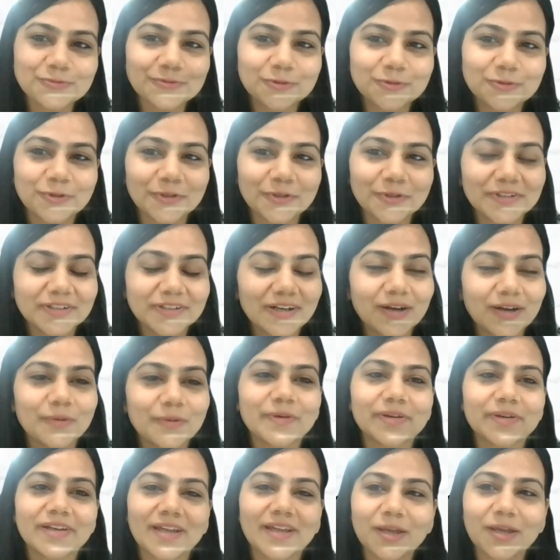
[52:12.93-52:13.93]
for
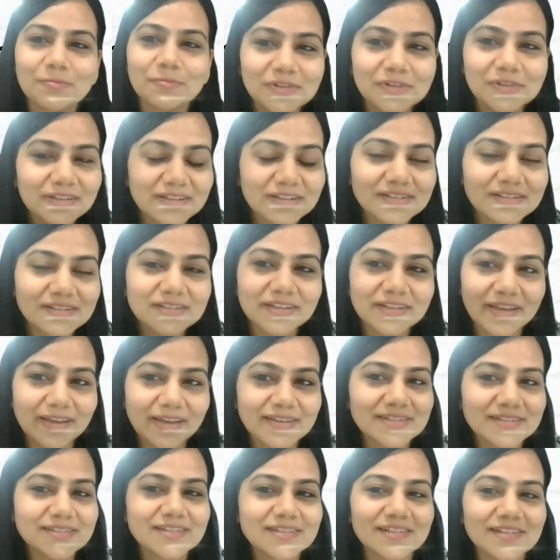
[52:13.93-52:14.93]
our eminent
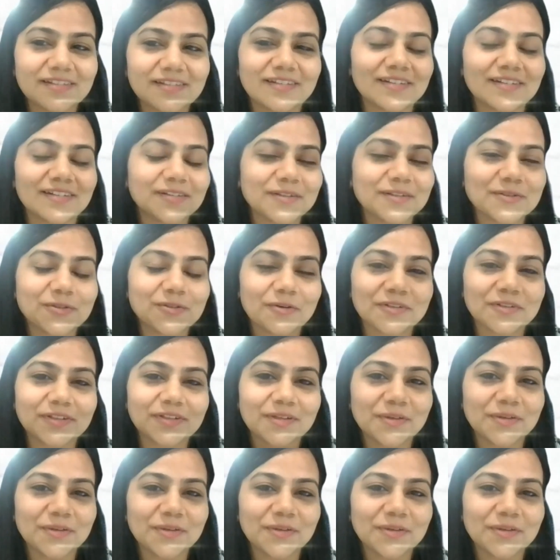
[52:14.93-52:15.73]
guest, Dr.